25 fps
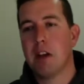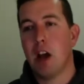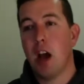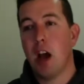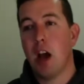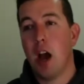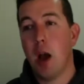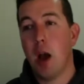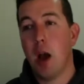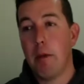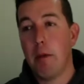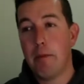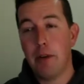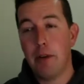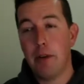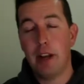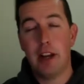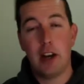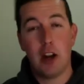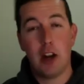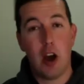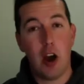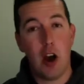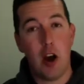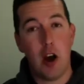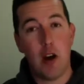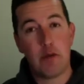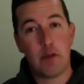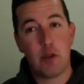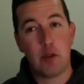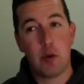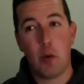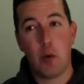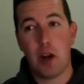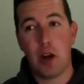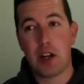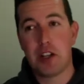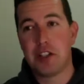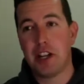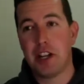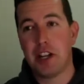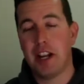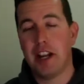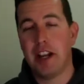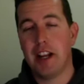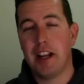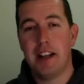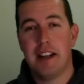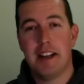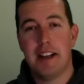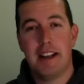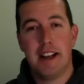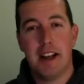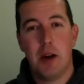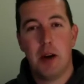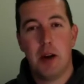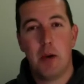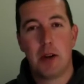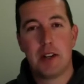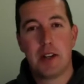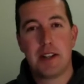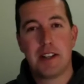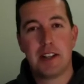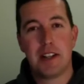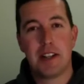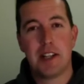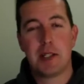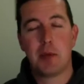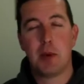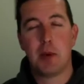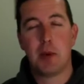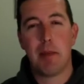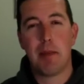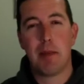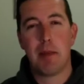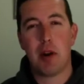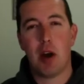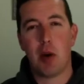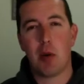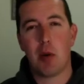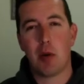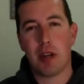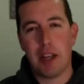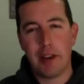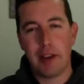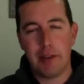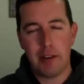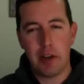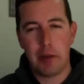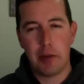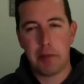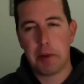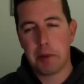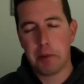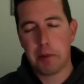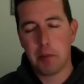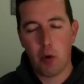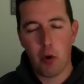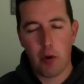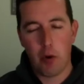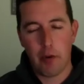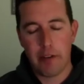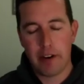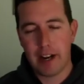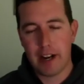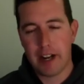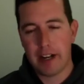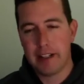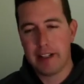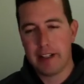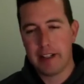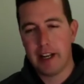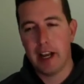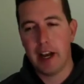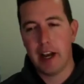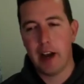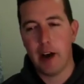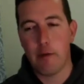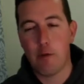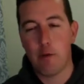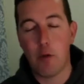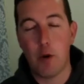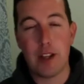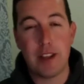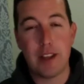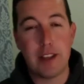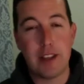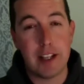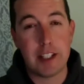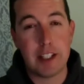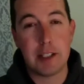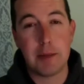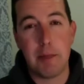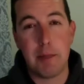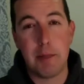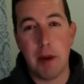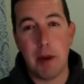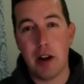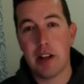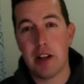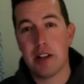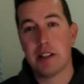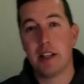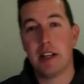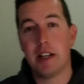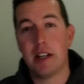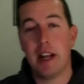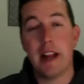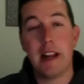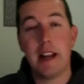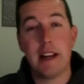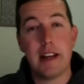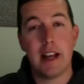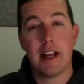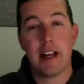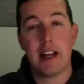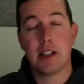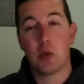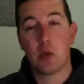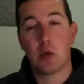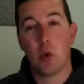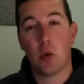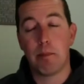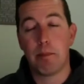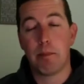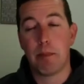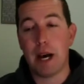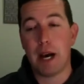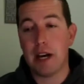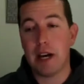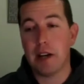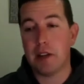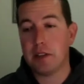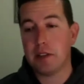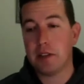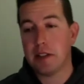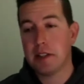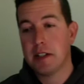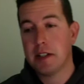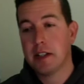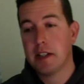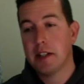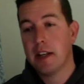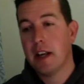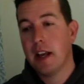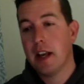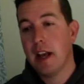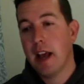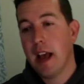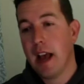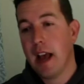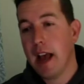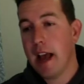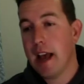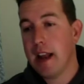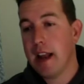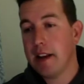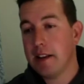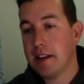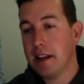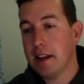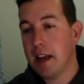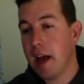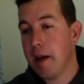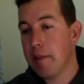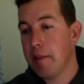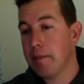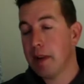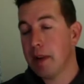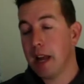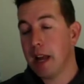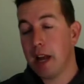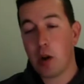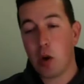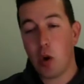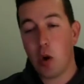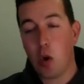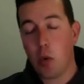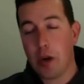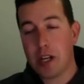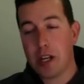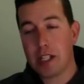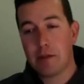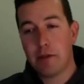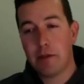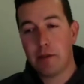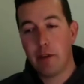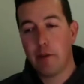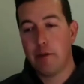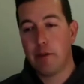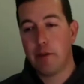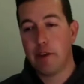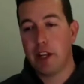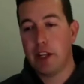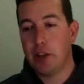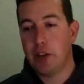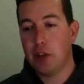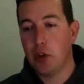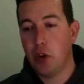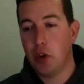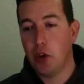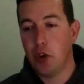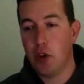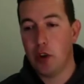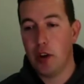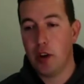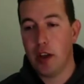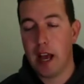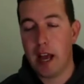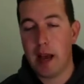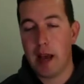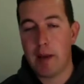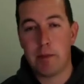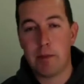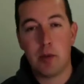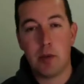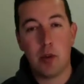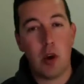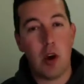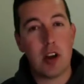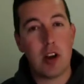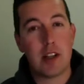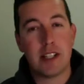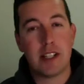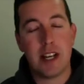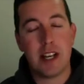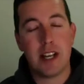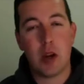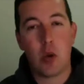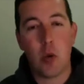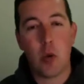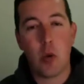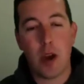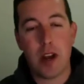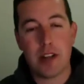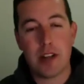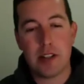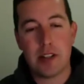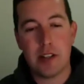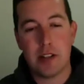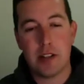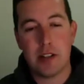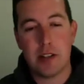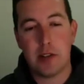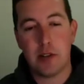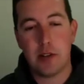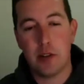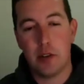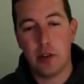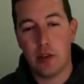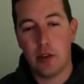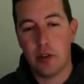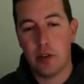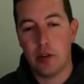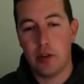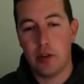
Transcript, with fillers: hopefully, you know, after watching this webinar, it will give you a little bit more of an idea of what the experience in India is all about. And like always, feel free to ask any questions, to